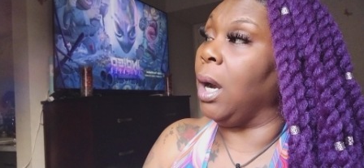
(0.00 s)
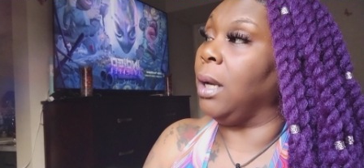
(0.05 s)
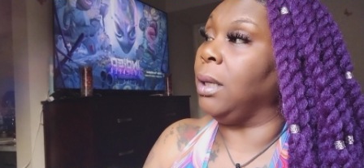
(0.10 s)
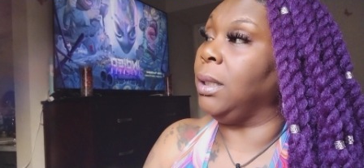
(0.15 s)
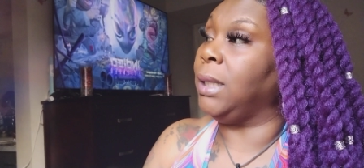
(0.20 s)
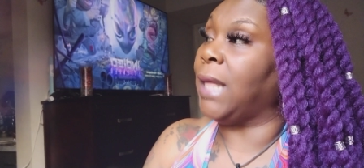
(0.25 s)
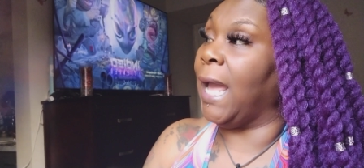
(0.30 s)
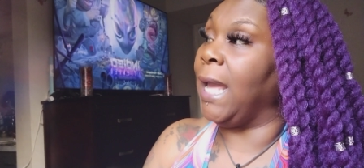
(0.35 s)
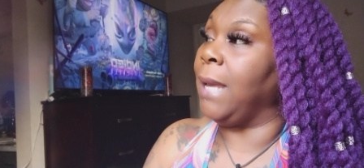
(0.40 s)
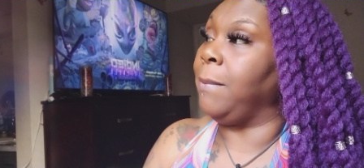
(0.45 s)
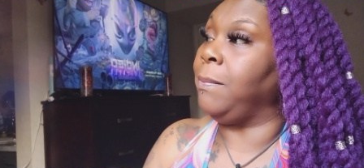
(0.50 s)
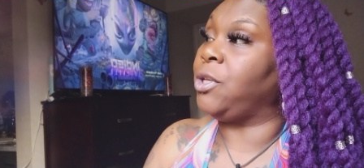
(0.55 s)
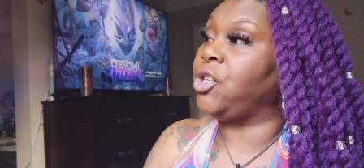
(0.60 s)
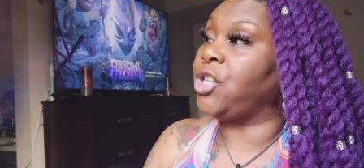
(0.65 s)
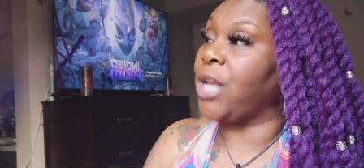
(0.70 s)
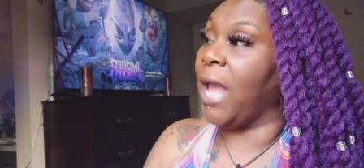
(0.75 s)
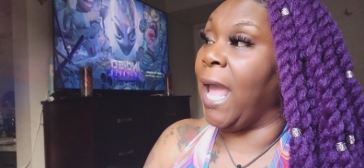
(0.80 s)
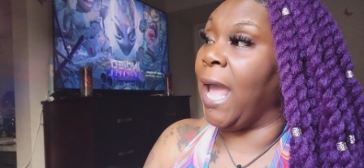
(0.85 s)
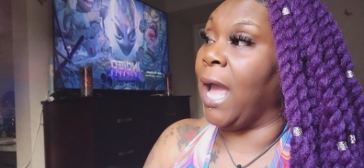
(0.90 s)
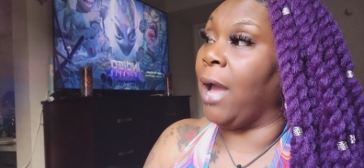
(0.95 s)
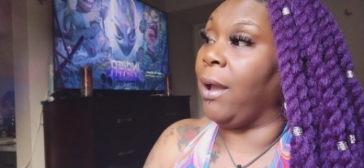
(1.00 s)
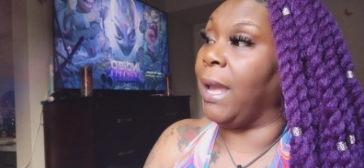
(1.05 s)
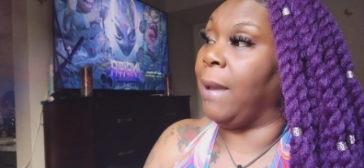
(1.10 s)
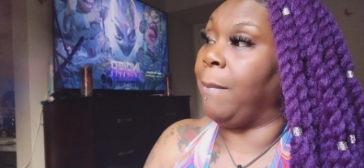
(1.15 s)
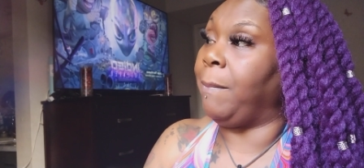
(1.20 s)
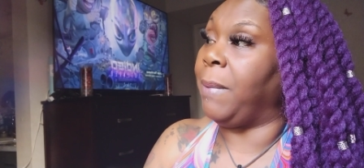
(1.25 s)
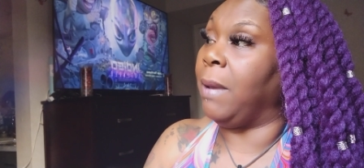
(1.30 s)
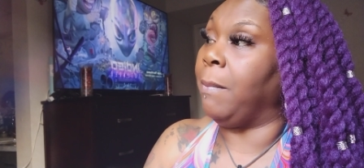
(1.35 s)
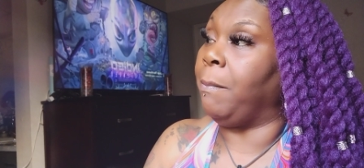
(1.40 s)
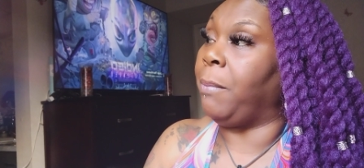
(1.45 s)
they child
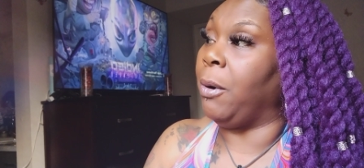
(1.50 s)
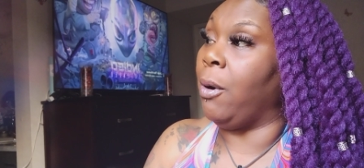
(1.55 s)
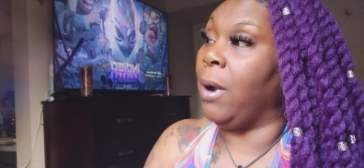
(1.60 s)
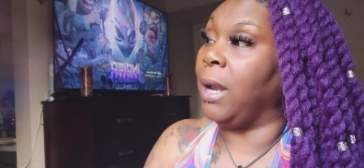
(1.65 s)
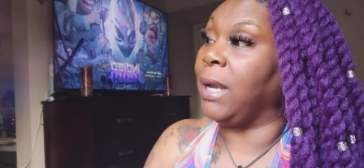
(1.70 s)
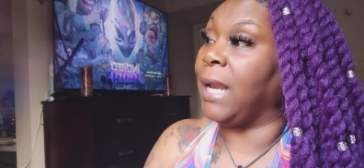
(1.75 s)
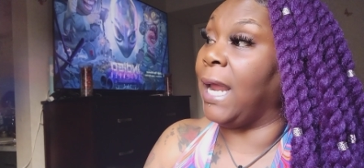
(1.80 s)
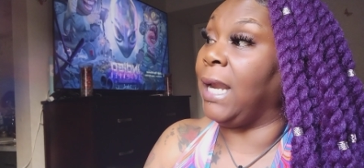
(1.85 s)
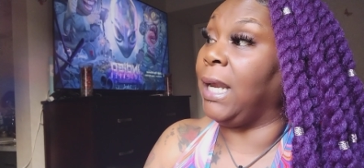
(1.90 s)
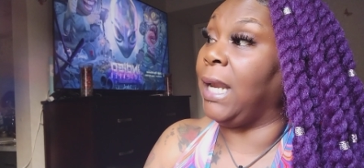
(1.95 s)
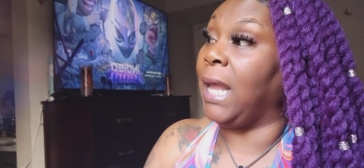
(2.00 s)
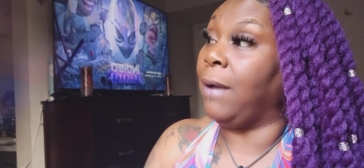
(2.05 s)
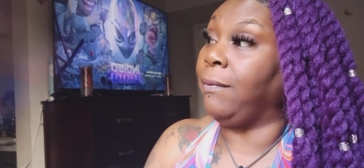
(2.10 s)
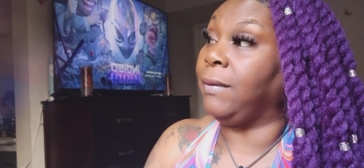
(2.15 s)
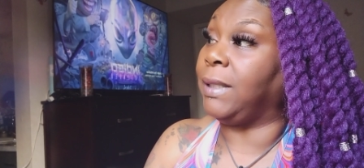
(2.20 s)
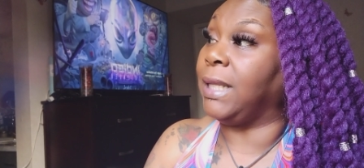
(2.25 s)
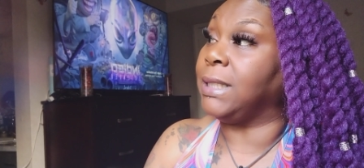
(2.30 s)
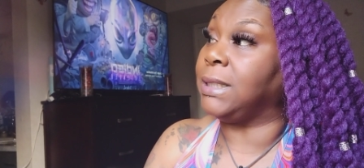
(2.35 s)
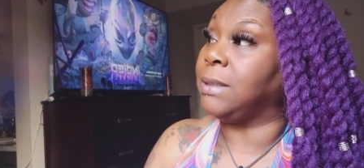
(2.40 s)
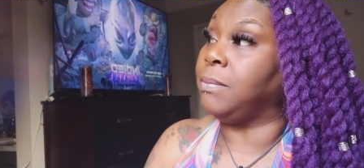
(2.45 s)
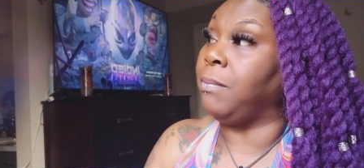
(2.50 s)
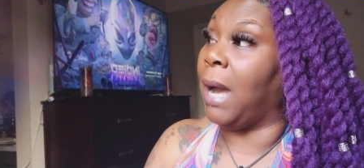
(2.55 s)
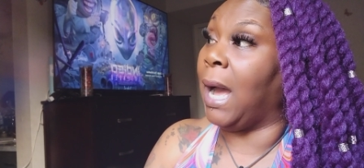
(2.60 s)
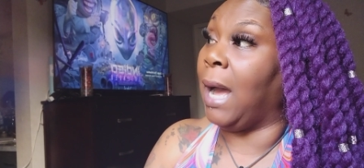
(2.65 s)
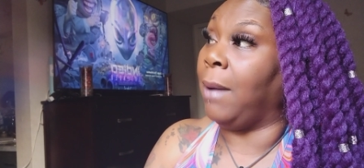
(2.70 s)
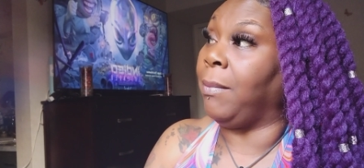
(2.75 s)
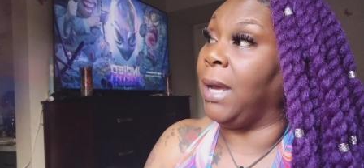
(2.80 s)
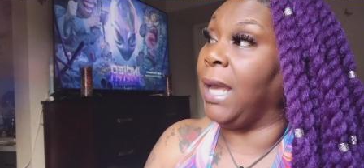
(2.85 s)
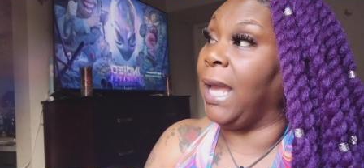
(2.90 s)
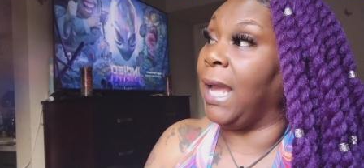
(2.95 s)
had been born. They left this
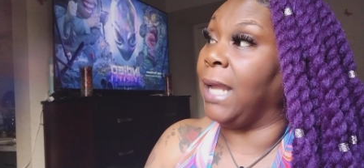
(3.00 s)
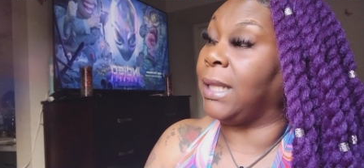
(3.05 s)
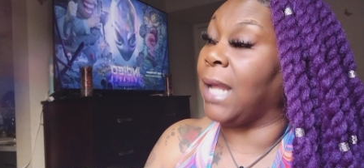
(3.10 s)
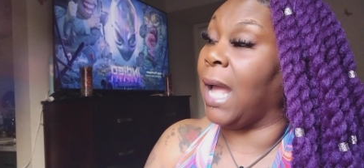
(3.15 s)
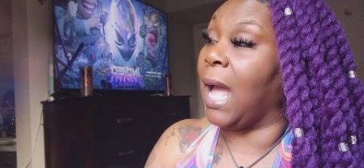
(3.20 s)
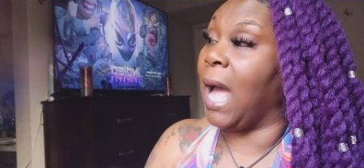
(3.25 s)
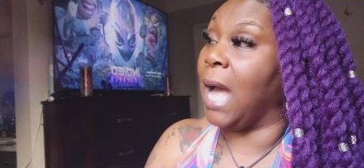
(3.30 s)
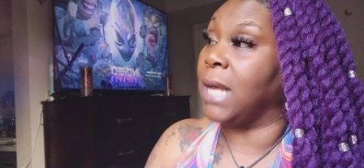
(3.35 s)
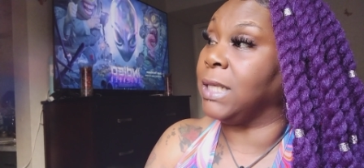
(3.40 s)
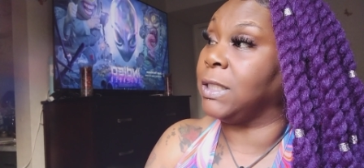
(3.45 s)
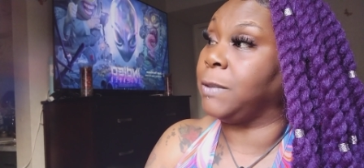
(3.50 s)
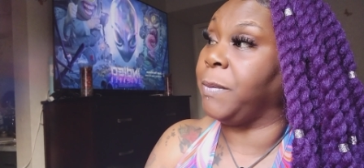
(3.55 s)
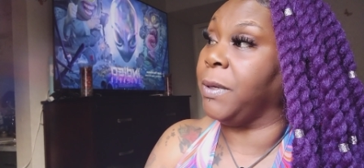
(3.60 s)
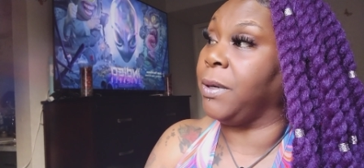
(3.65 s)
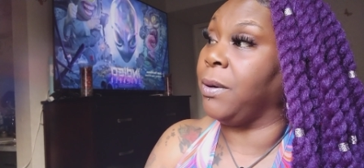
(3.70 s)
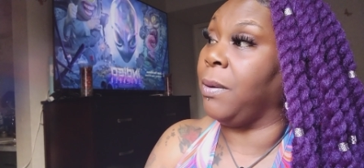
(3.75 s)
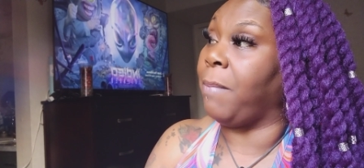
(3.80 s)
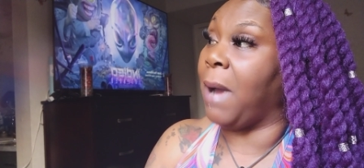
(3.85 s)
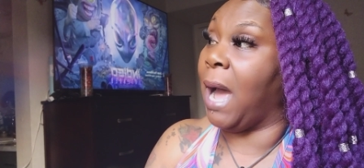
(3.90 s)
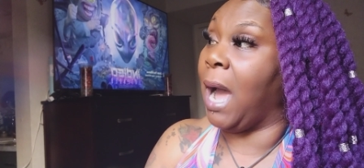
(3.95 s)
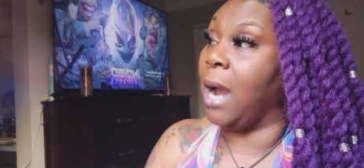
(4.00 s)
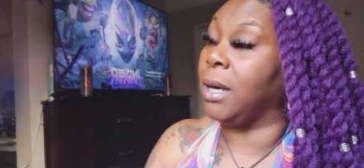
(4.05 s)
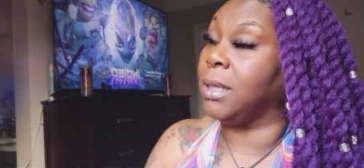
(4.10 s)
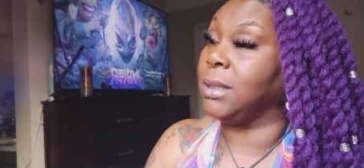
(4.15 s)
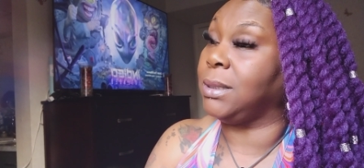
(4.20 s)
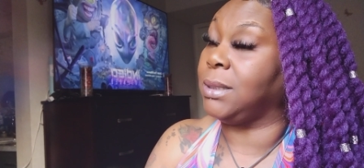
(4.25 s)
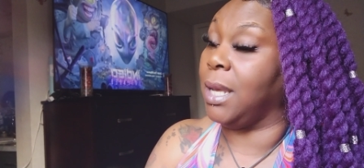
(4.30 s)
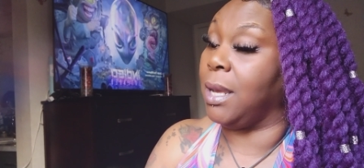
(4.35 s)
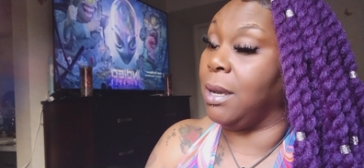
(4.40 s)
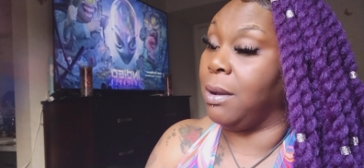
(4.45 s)
mama at the hospital by
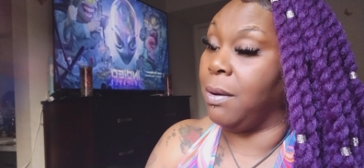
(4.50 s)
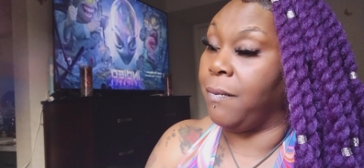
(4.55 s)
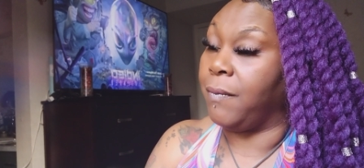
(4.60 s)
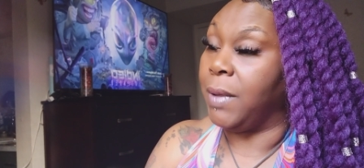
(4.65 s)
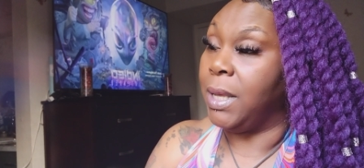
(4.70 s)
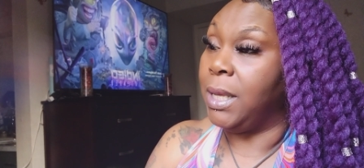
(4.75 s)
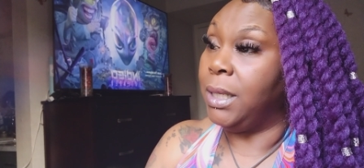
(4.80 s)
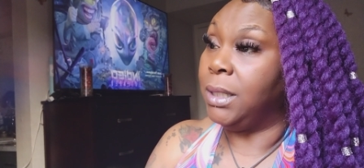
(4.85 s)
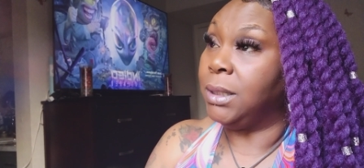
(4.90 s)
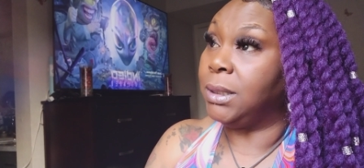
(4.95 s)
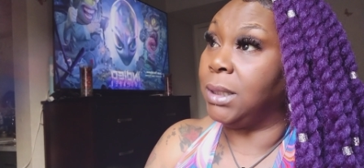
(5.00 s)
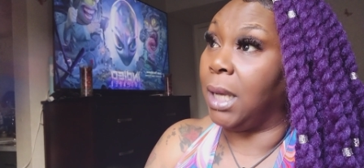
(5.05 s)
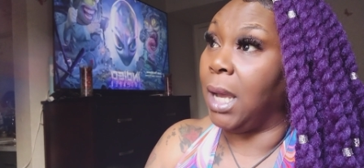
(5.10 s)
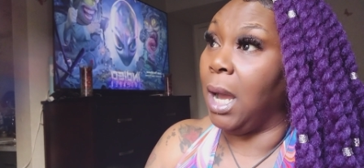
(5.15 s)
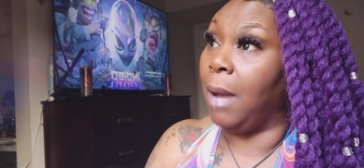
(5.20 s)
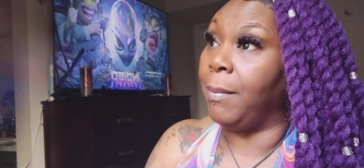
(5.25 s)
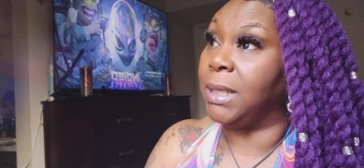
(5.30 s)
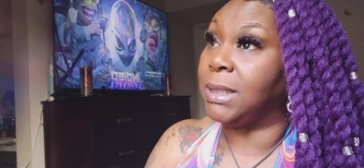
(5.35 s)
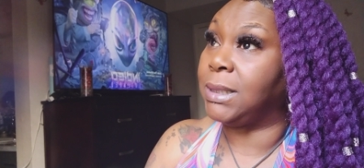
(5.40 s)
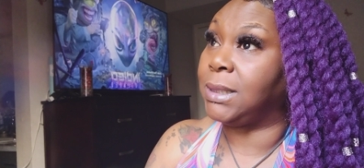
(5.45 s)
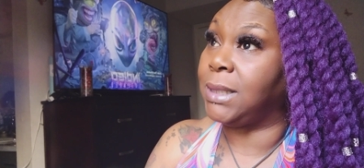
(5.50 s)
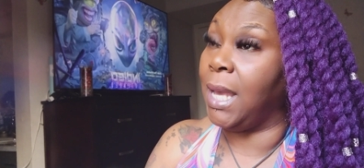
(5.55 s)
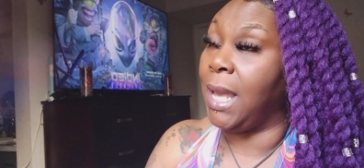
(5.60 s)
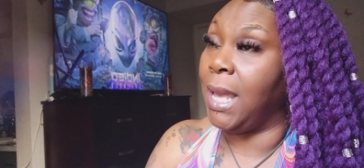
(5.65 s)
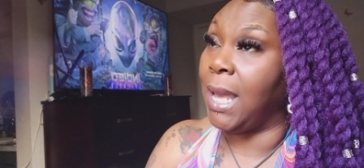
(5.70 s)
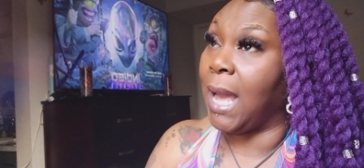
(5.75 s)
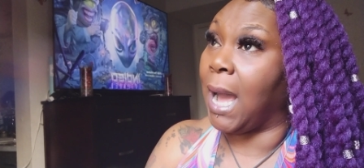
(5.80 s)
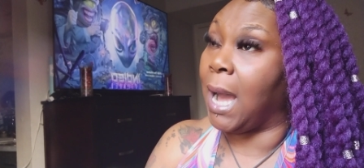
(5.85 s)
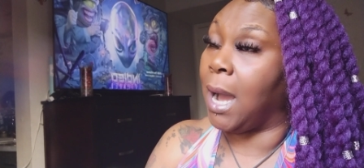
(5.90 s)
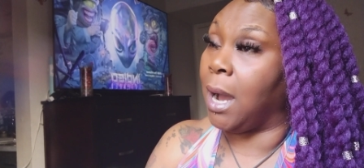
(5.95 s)
herself to come and
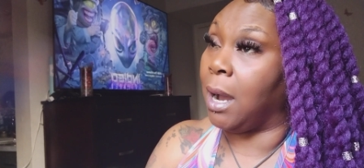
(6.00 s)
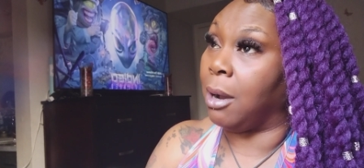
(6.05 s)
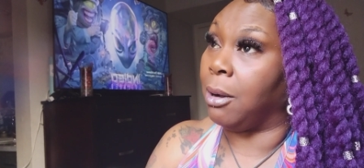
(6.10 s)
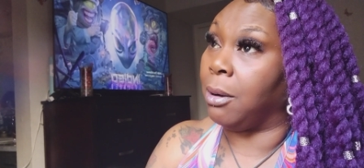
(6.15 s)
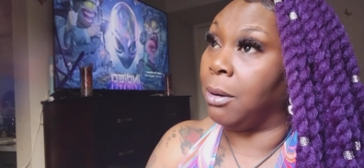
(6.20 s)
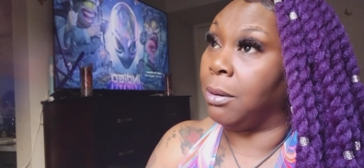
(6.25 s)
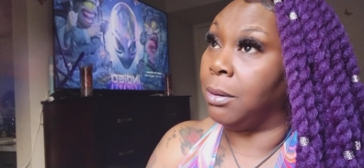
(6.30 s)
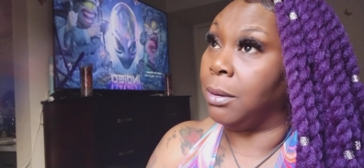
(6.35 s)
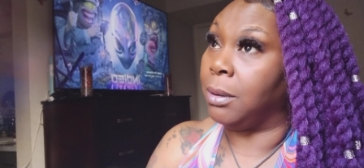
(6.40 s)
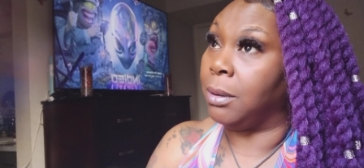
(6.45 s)
see y'all.